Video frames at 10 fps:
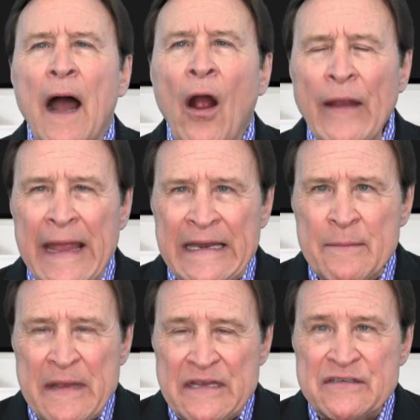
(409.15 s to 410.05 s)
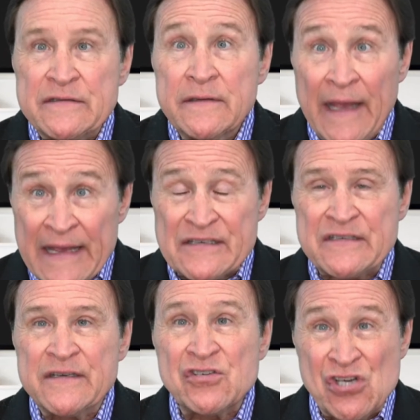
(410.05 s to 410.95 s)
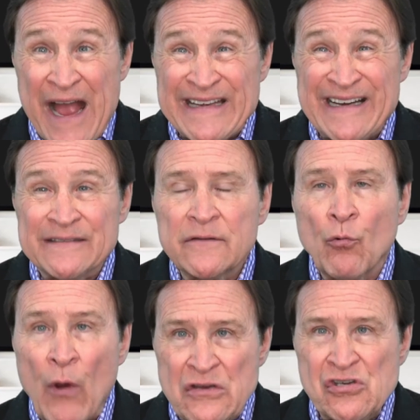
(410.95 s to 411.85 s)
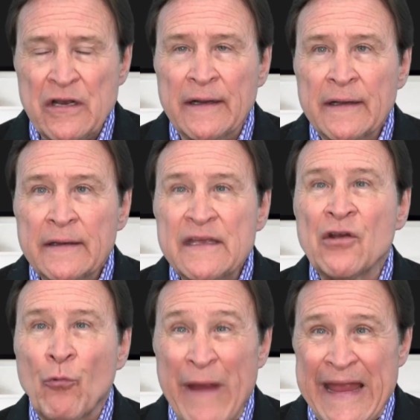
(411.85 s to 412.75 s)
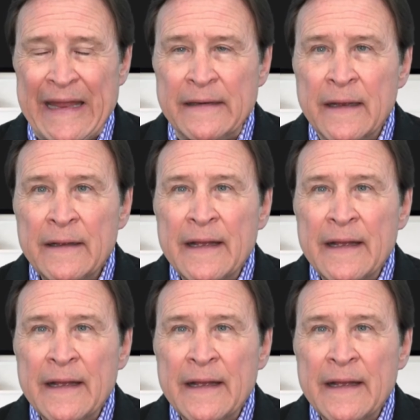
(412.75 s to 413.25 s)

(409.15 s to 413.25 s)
Our enemies, yes, China, Russia, Iran,